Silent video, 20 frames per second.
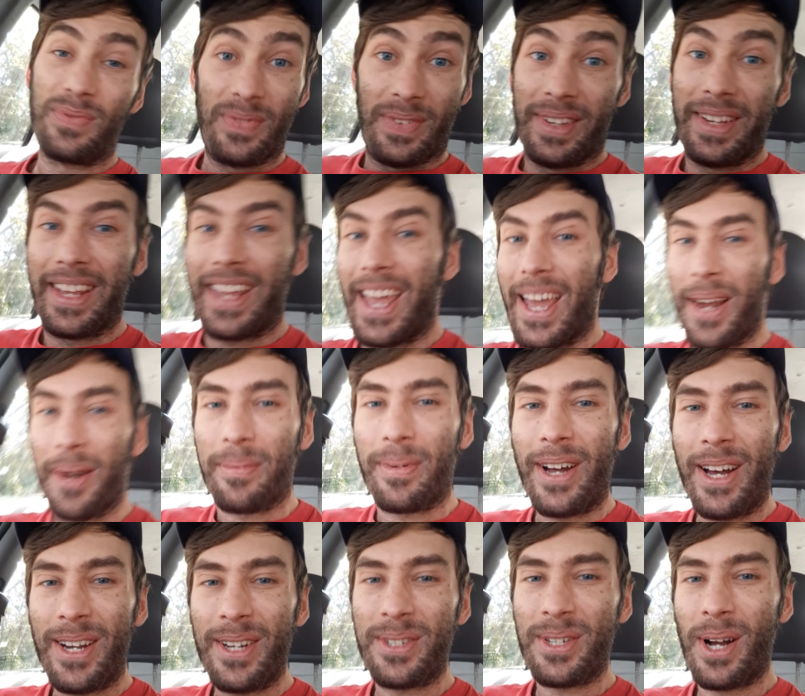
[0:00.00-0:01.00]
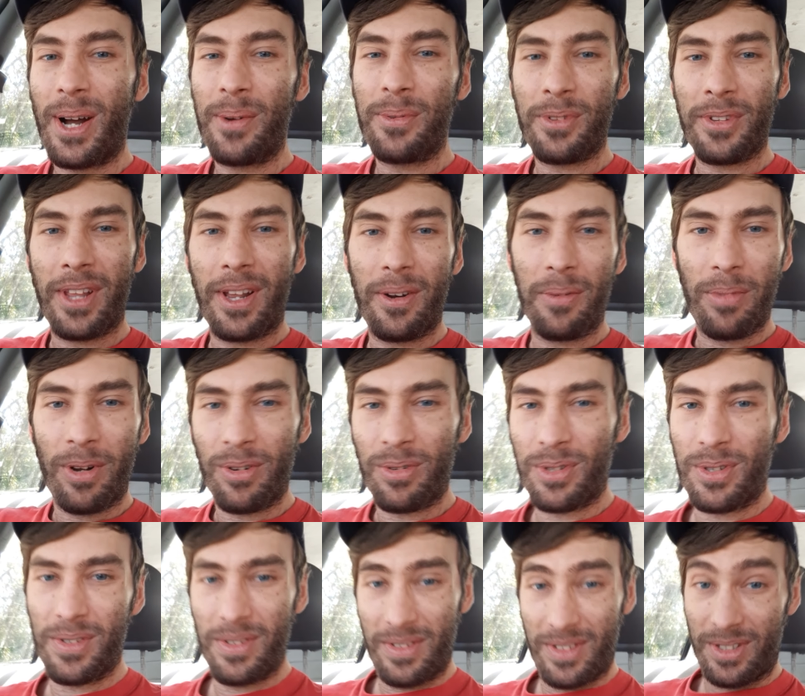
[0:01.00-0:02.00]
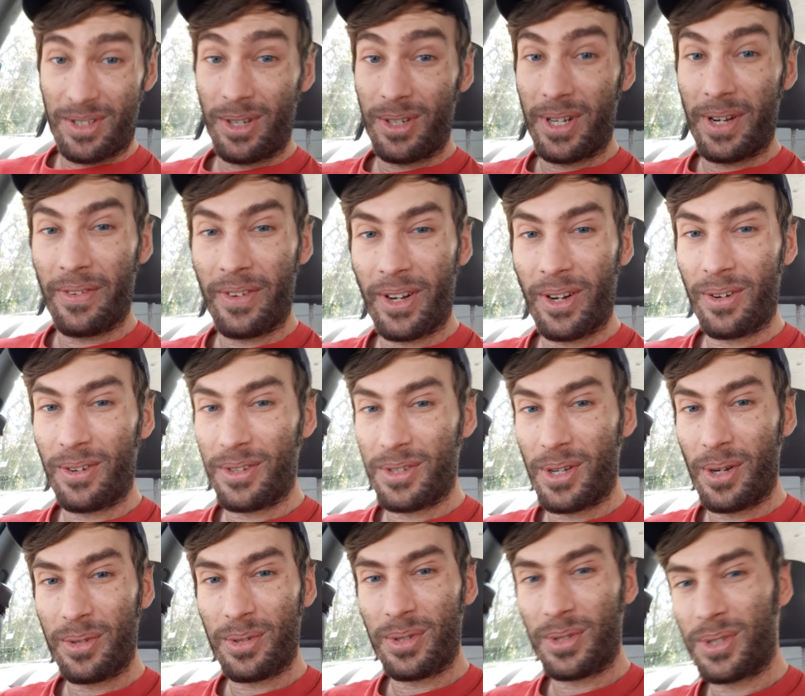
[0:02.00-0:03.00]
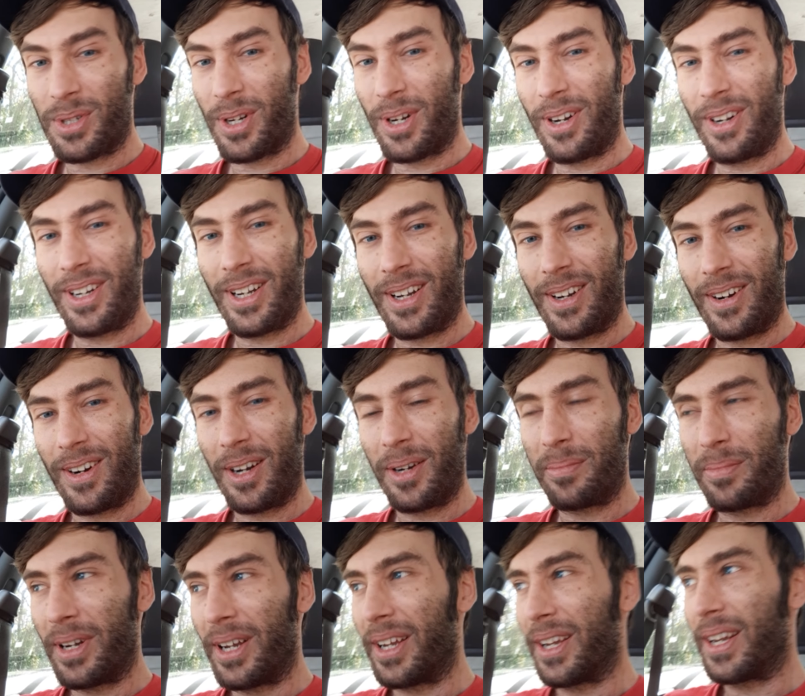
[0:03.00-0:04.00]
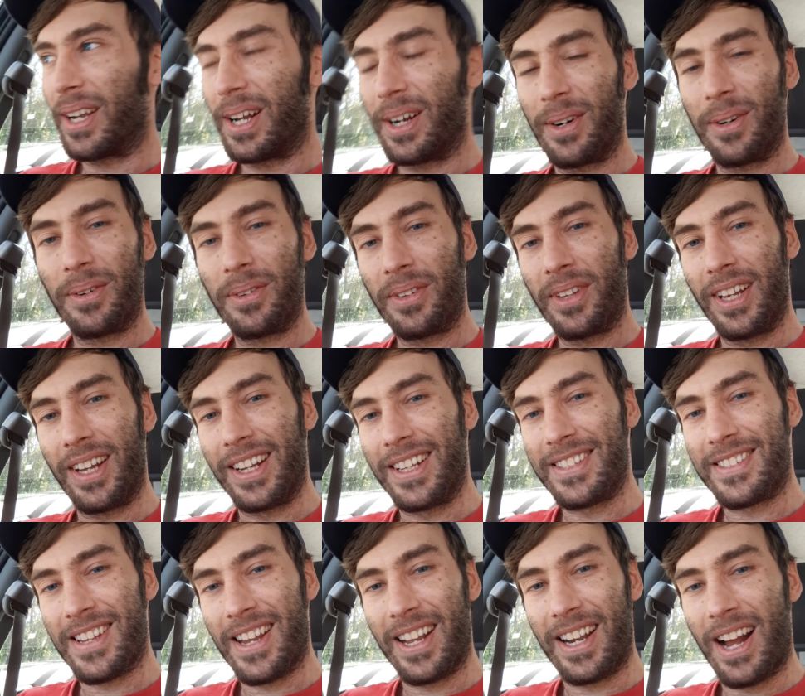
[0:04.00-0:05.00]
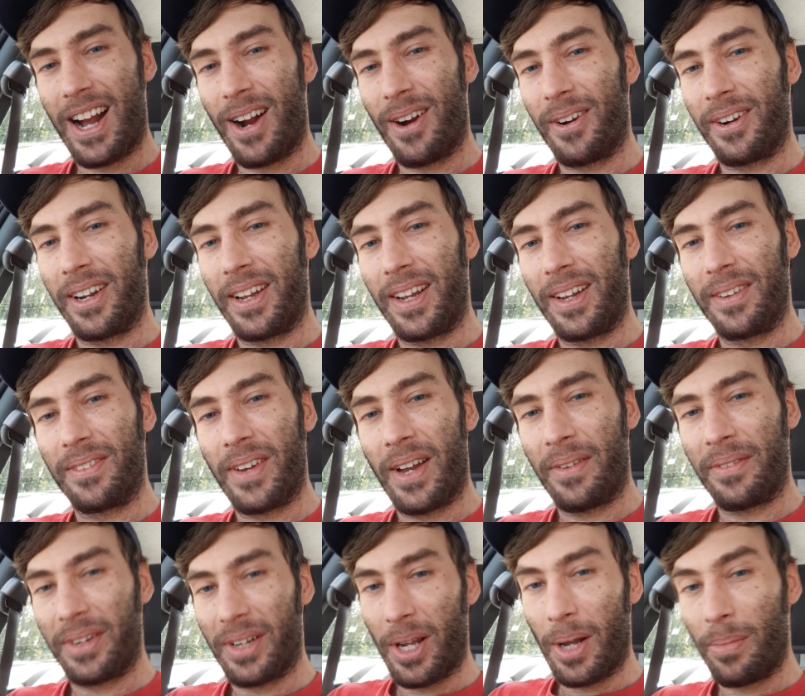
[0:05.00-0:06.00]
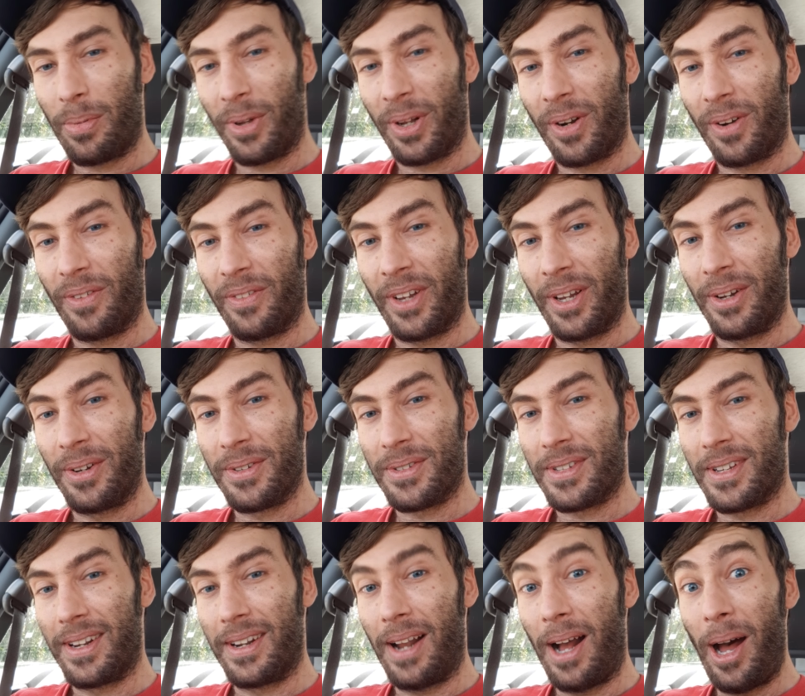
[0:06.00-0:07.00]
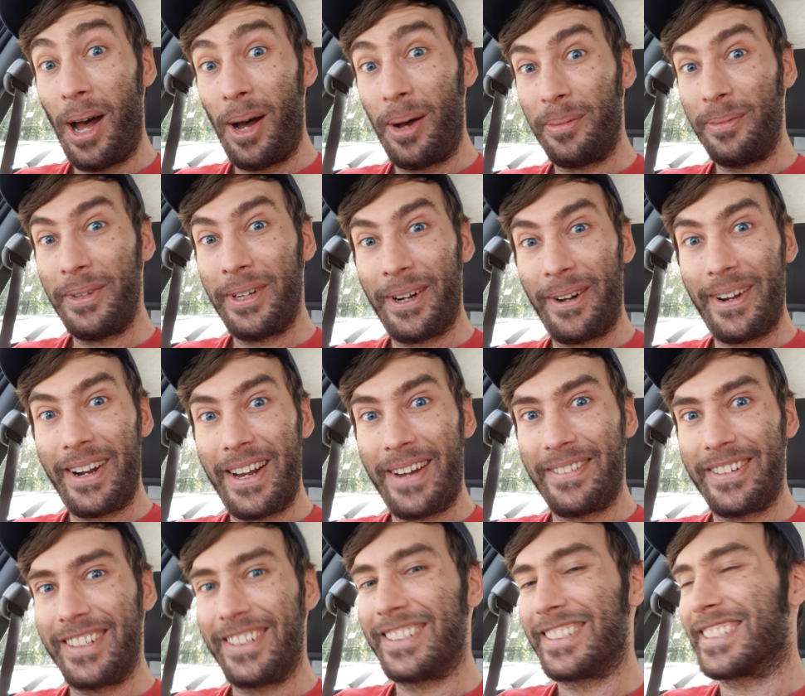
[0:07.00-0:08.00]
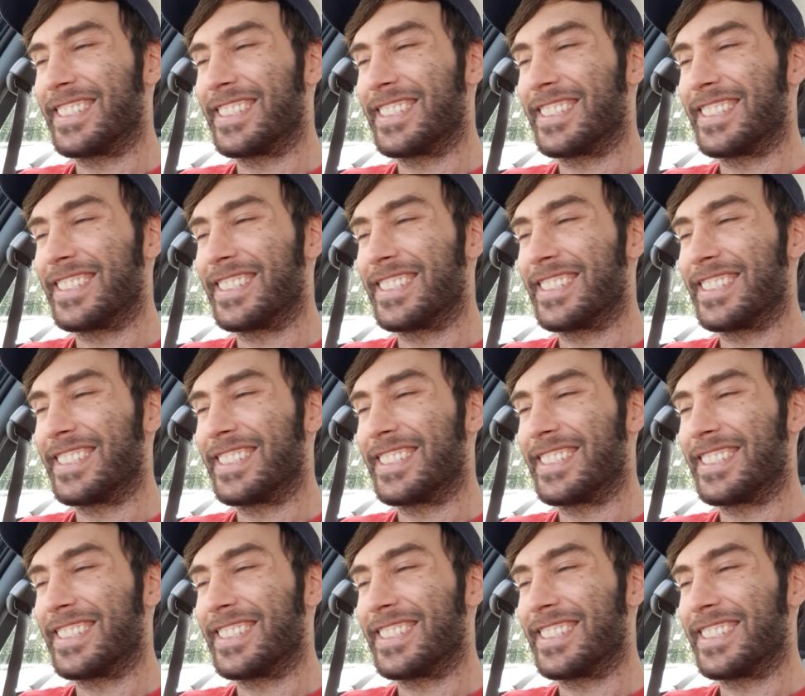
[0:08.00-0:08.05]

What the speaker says: you can't apply to jobs without a birth certificate or a social security card. But you know, the insane irony of having a couple interviews and, oh, you don't have it.